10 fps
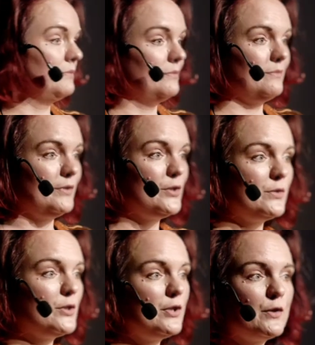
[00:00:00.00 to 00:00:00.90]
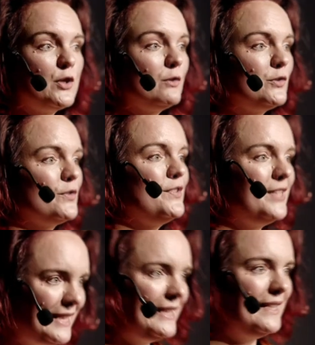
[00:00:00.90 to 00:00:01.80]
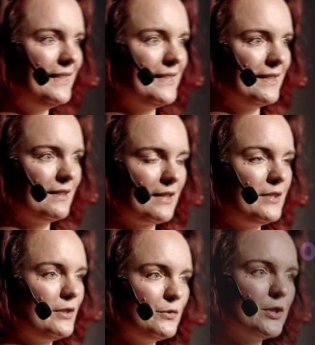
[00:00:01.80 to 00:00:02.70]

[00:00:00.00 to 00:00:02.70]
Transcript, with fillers: you, you don't know to need like, you don't